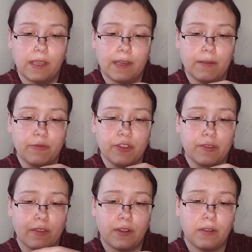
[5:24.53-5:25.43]
and I'm
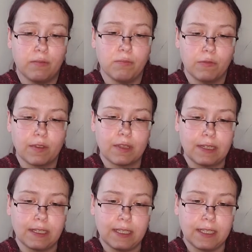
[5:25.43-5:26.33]
just going to
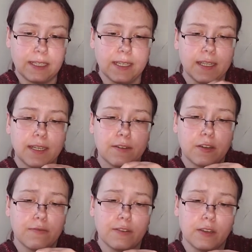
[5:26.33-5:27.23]
slide it
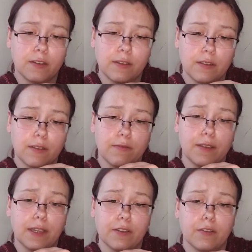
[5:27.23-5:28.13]
off the
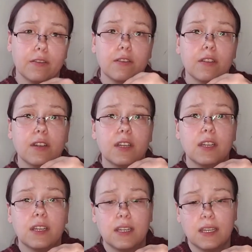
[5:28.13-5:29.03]
finger
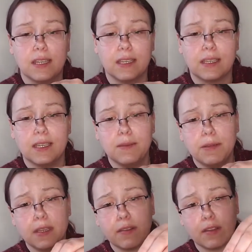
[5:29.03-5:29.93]
and
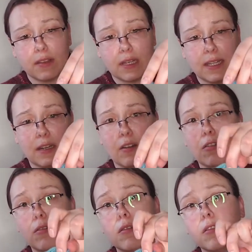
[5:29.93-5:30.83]
keeping this
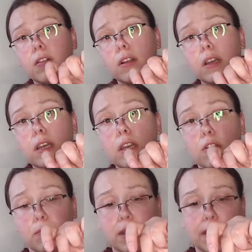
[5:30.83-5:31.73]
little
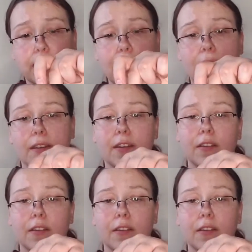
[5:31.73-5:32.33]
loop intact.